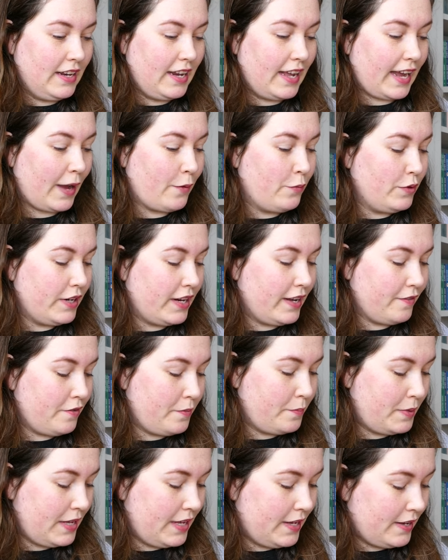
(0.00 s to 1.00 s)
Like I would never
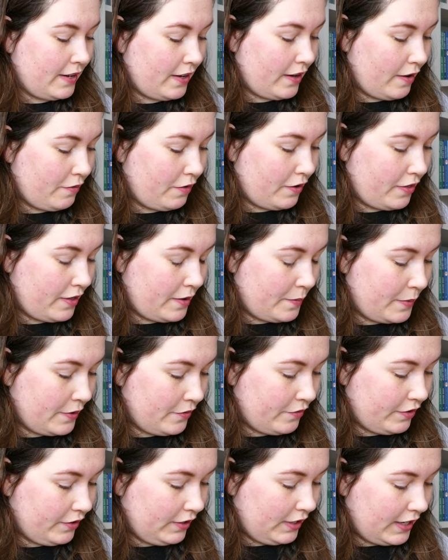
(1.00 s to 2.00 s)
be in love with him
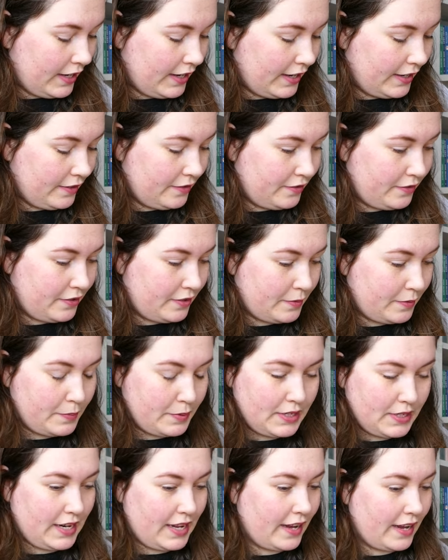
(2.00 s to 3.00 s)
in real life
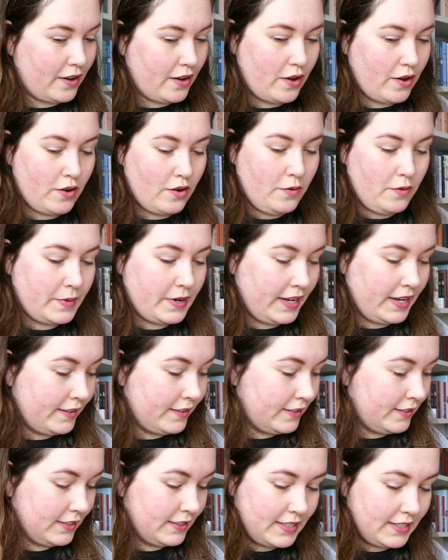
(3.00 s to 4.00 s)
but like, oh my
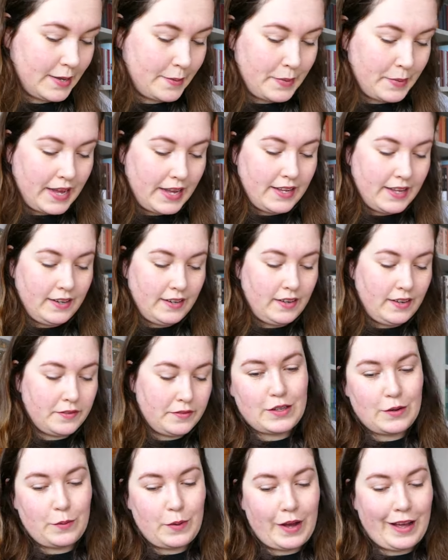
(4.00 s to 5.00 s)
god, am I in
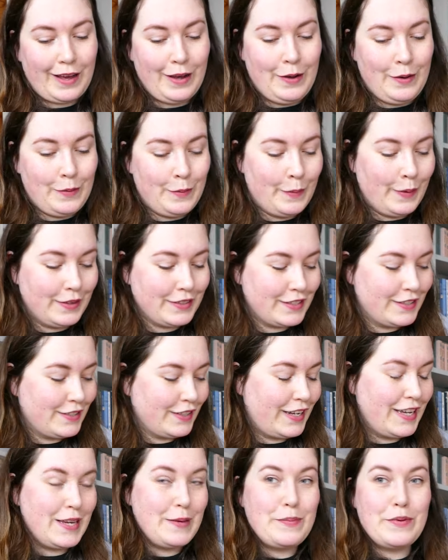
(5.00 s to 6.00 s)
love? So uh, I wanted to
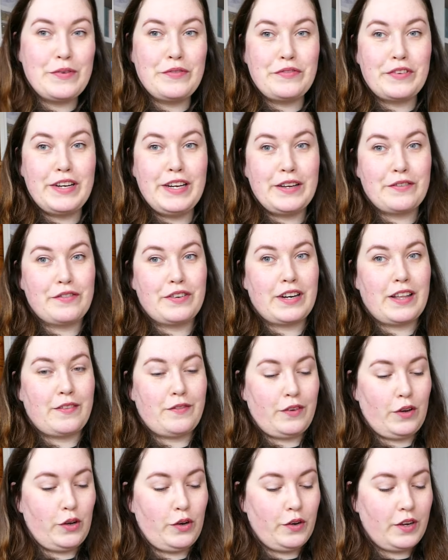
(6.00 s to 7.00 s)
keep on reading for that
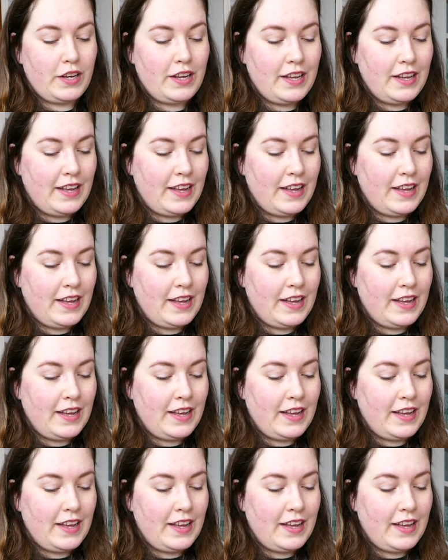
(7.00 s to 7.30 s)
vlog.